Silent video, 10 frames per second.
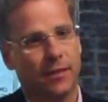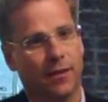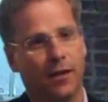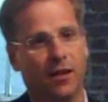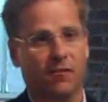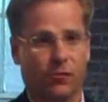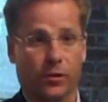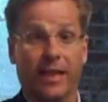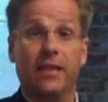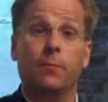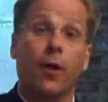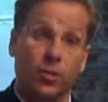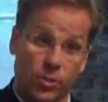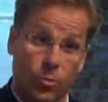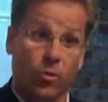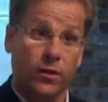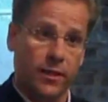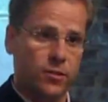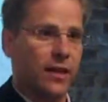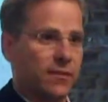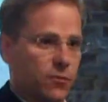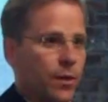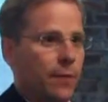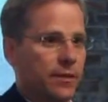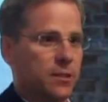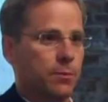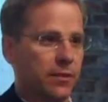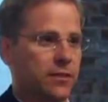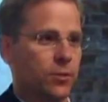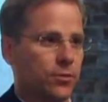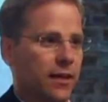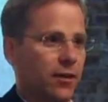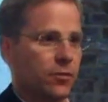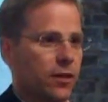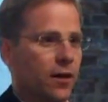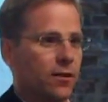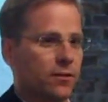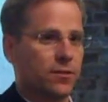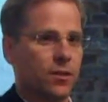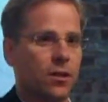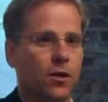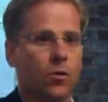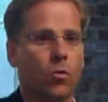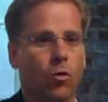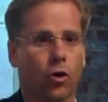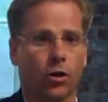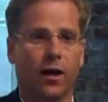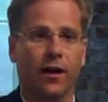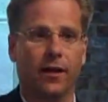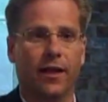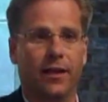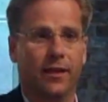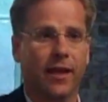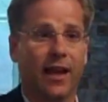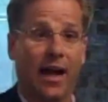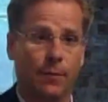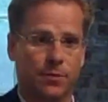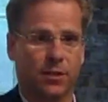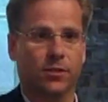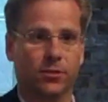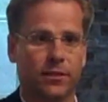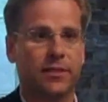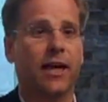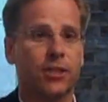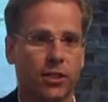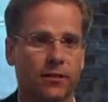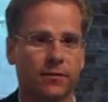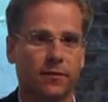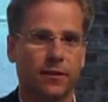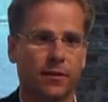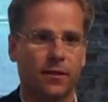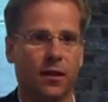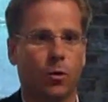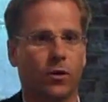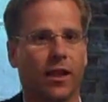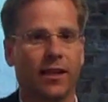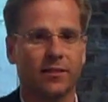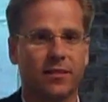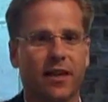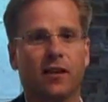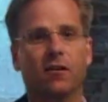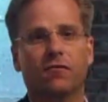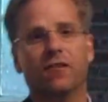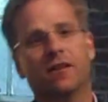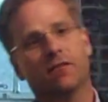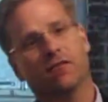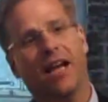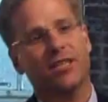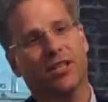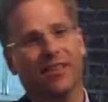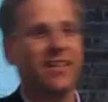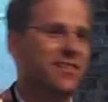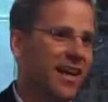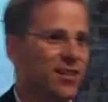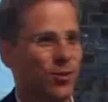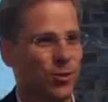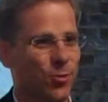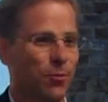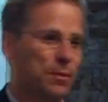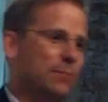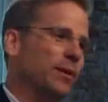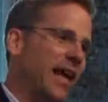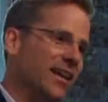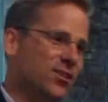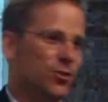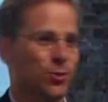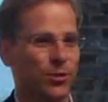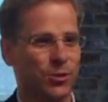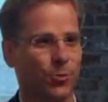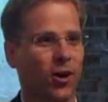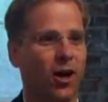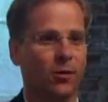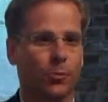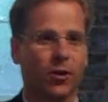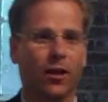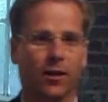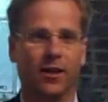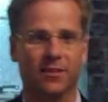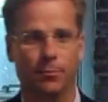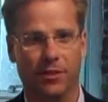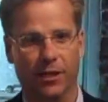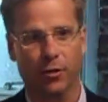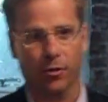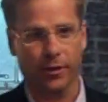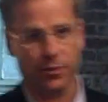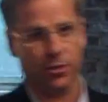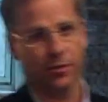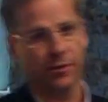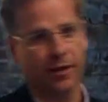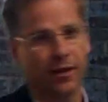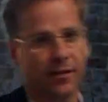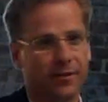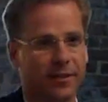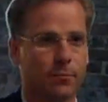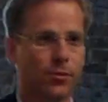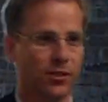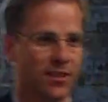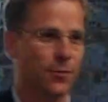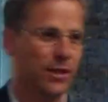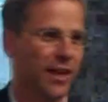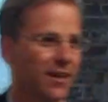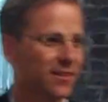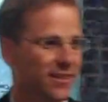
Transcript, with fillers: Uh, for lane departure warnings, you guys have probably experienced those on other cars, or uh, any kind of obstacle detection. Uh, we'll, instead of flashing lights at you or beeping at you, which we're all, we're all accustomed to ignoring certain uh, inputs that we get